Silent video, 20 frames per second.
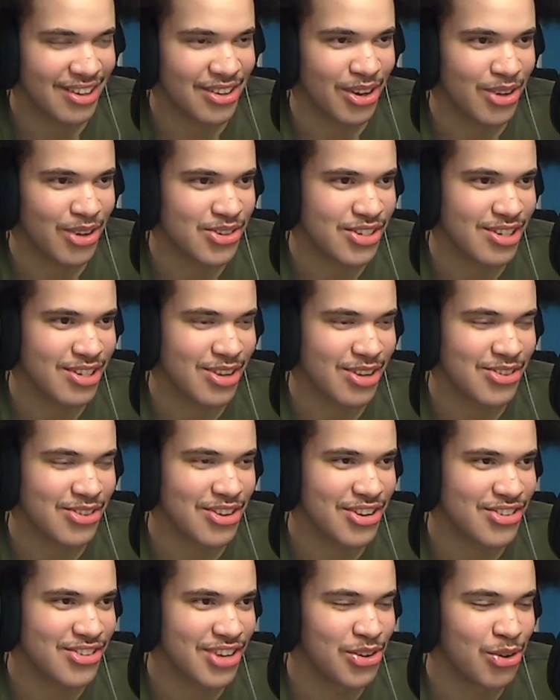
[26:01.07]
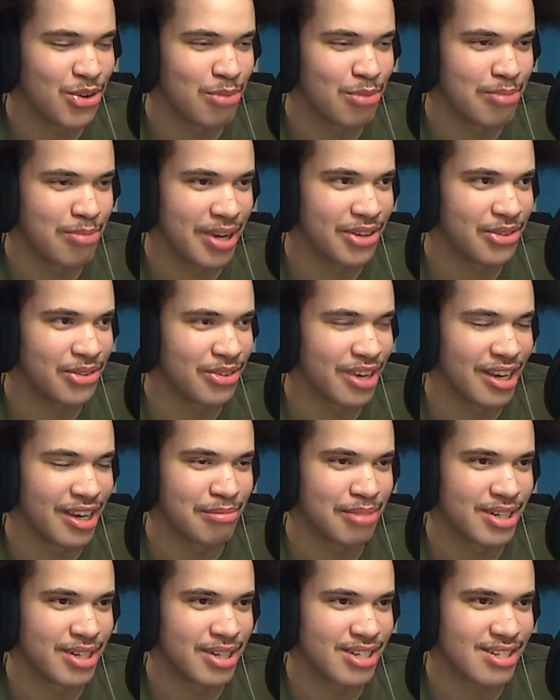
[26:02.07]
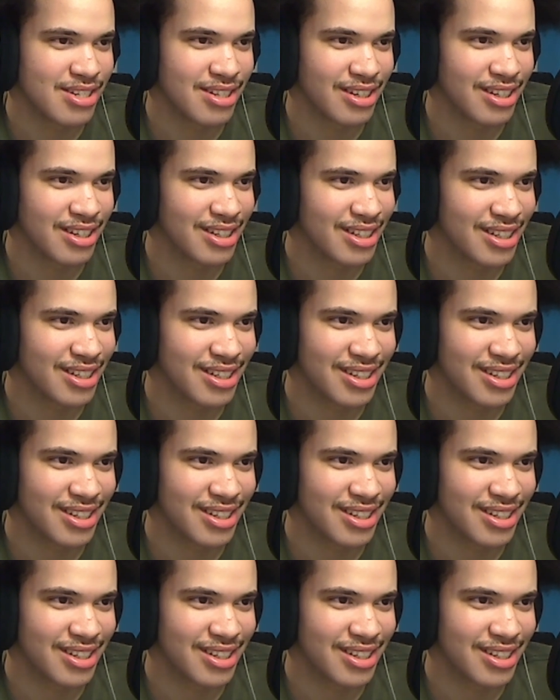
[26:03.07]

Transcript: Yeah, I was gonna say no pain, no gain, but it's like.